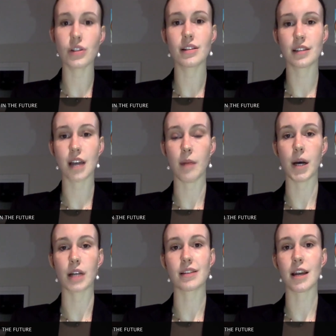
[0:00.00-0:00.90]

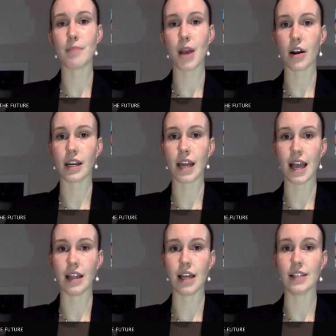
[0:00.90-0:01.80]
Starbucks, and American
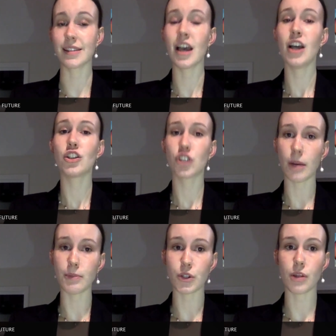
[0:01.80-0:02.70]
Airlines,
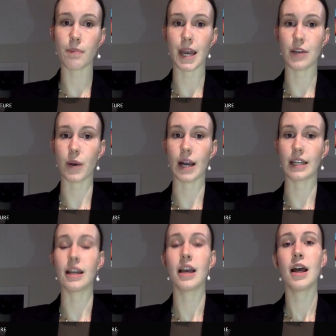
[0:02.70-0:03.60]
jumped on the bandwagon,